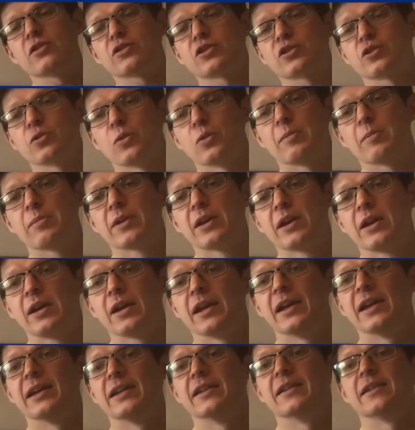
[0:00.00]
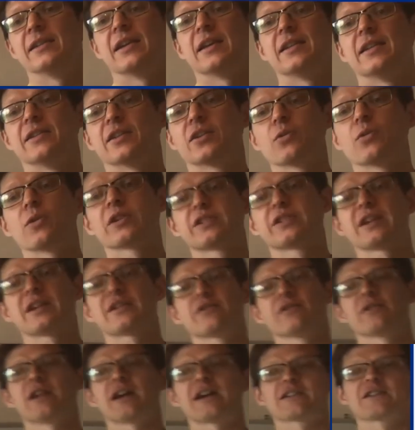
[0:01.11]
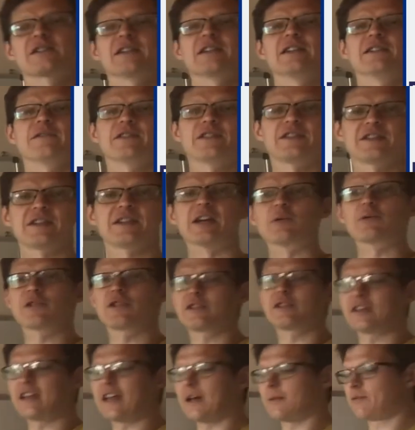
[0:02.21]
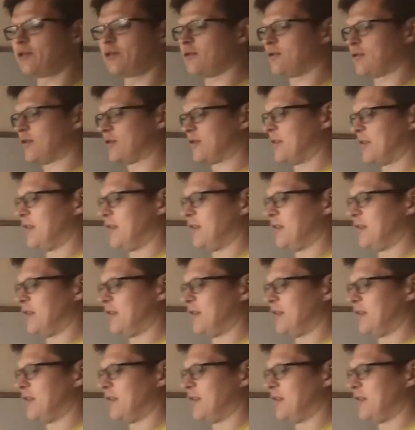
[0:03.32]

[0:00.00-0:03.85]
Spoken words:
show up in the quark sector and actually distinguishes leptons